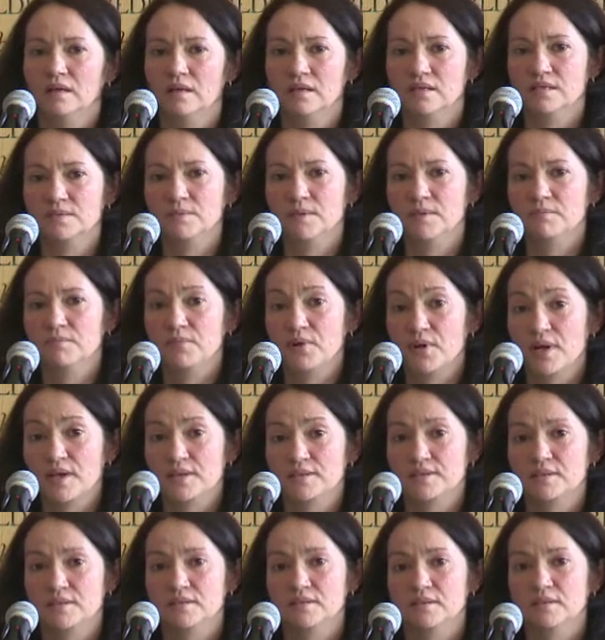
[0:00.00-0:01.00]
has been
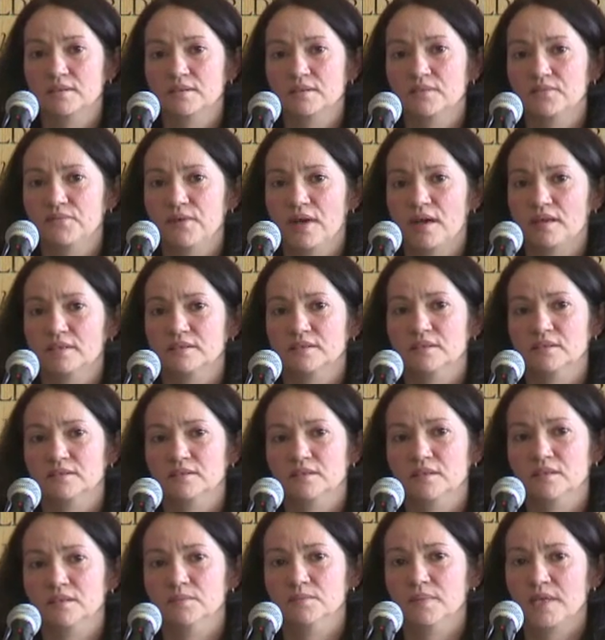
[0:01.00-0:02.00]
present in the fact that
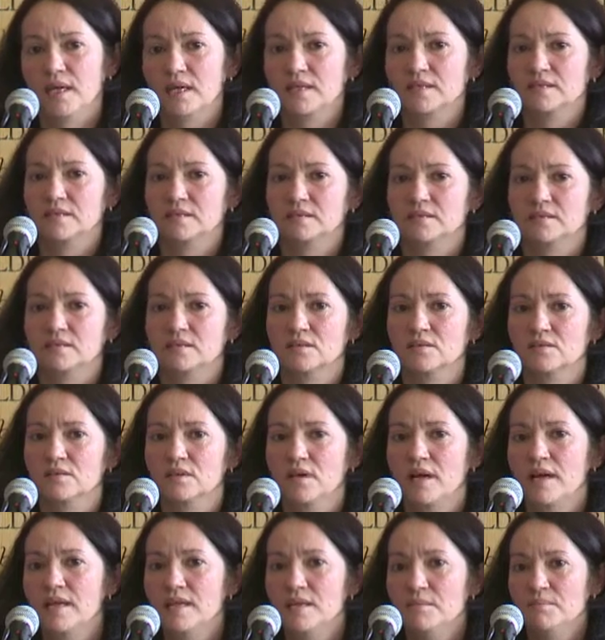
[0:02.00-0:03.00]
Brexit is going
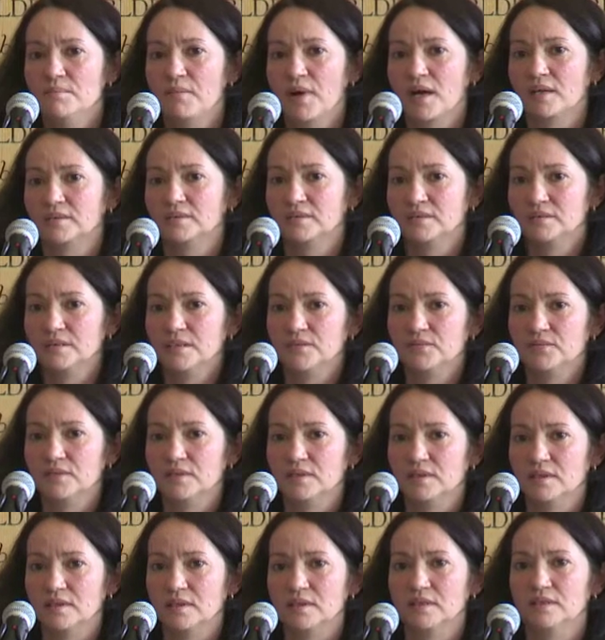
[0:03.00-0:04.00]
to impact
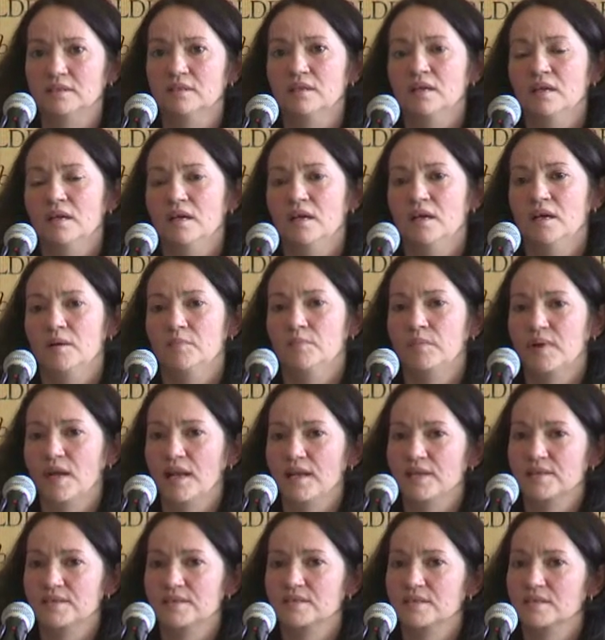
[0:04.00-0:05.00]
differently
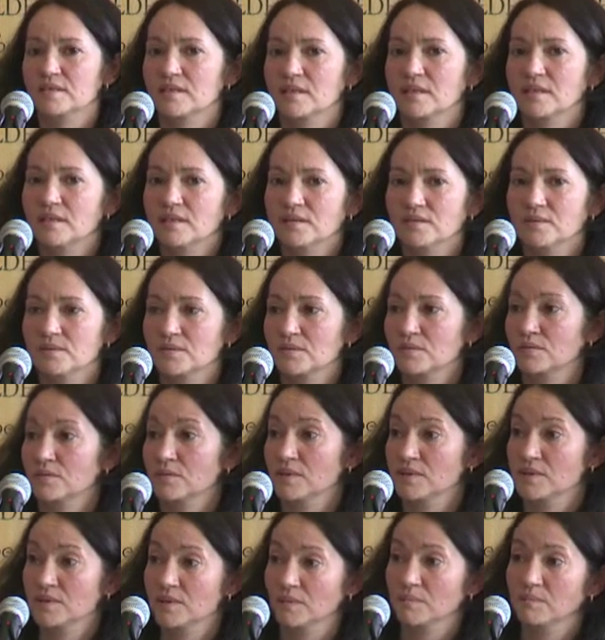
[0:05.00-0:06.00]
places,
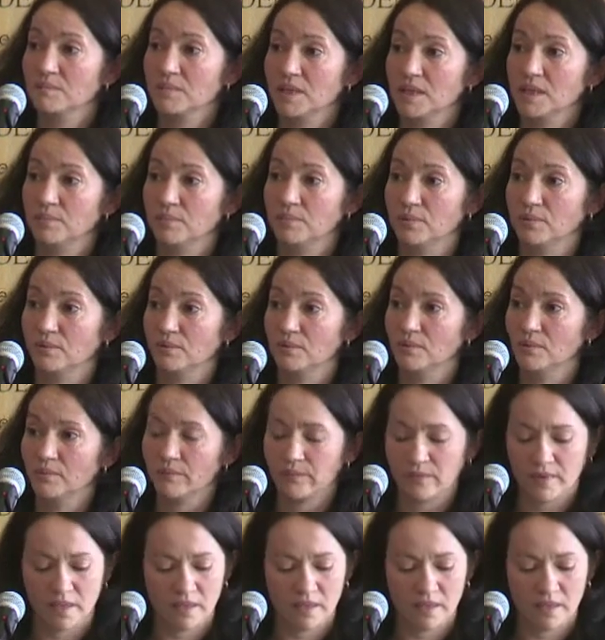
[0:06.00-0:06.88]
industries, and people.